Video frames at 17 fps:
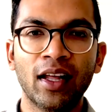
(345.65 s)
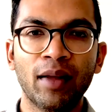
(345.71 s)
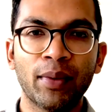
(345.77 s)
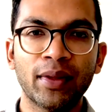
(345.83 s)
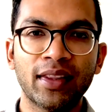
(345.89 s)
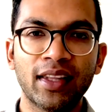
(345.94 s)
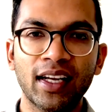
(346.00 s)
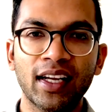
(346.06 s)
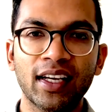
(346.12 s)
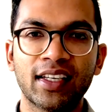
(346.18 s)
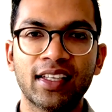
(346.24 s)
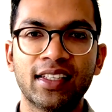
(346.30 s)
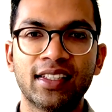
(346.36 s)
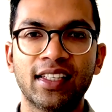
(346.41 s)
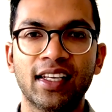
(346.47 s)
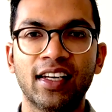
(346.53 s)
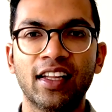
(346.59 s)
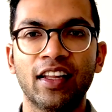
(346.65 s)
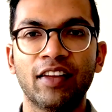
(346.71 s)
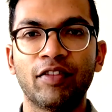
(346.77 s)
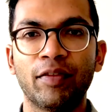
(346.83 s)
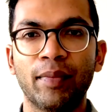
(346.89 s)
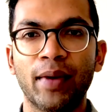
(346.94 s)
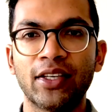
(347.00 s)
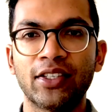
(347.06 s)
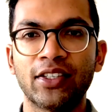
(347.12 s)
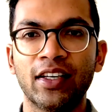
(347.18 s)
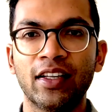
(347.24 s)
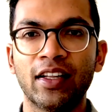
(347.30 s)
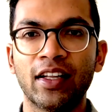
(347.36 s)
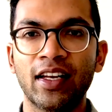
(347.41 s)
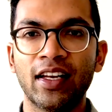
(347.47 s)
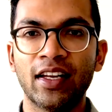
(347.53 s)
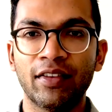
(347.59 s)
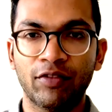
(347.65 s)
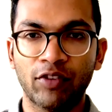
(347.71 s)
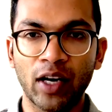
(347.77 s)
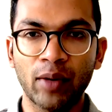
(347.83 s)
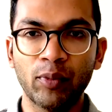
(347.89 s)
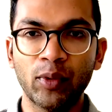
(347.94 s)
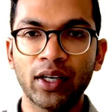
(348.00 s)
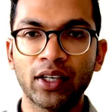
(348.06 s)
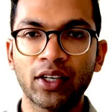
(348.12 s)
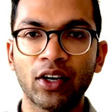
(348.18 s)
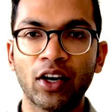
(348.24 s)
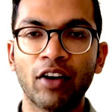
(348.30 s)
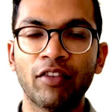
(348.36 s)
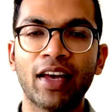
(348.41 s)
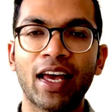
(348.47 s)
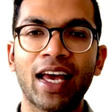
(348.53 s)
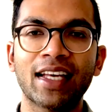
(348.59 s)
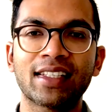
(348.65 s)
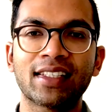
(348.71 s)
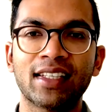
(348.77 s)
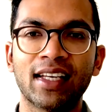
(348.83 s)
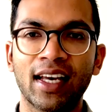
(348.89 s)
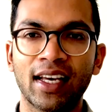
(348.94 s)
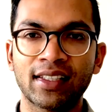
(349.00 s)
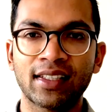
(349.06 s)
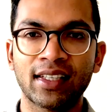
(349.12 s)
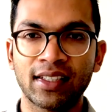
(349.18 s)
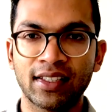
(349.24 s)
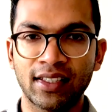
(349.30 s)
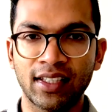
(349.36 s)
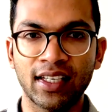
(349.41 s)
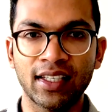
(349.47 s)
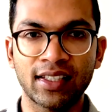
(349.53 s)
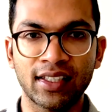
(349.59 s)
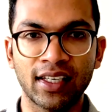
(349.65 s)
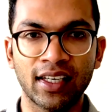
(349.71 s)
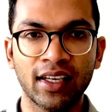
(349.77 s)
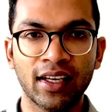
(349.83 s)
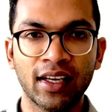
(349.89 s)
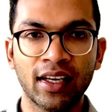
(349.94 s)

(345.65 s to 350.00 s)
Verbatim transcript: but then I consider the information in the framework of SSCC,